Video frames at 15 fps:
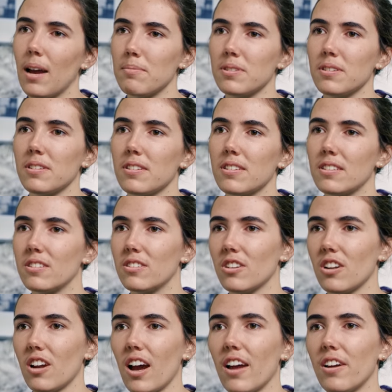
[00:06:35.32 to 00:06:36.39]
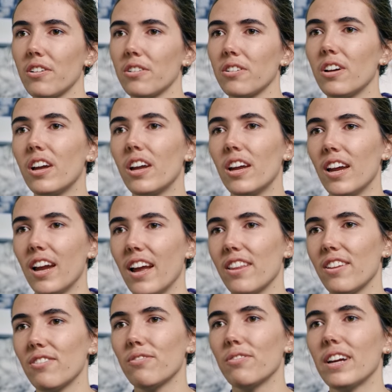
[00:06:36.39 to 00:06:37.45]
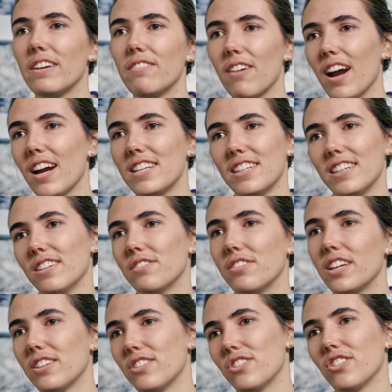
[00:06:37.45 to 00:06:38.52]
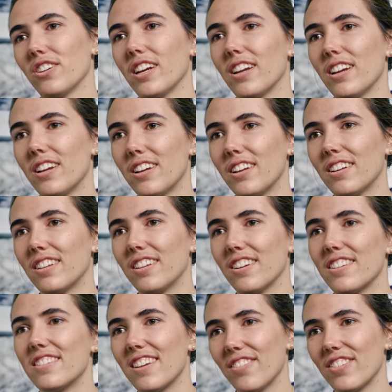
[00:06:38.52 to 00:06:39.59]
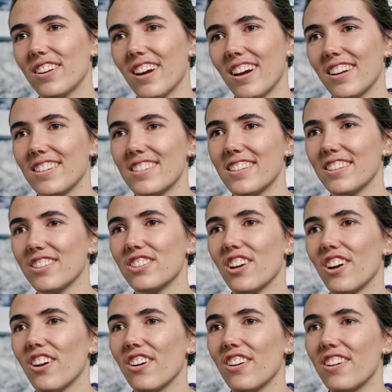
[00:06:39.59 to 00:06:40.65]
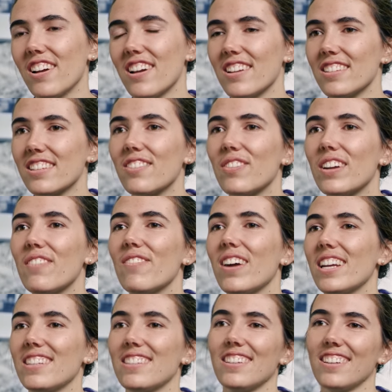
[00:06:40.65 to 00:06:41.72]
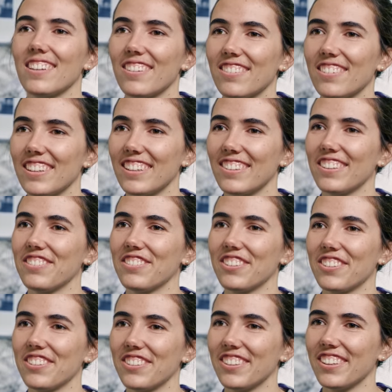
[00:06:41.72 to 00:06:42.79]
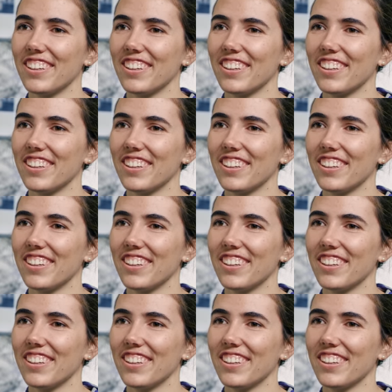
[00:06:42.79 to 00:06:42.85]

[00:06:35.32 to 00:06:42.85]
absence, denial, and the rewriting of history. There are seven artists in the show, and it's going to be amazing. Really looking forward to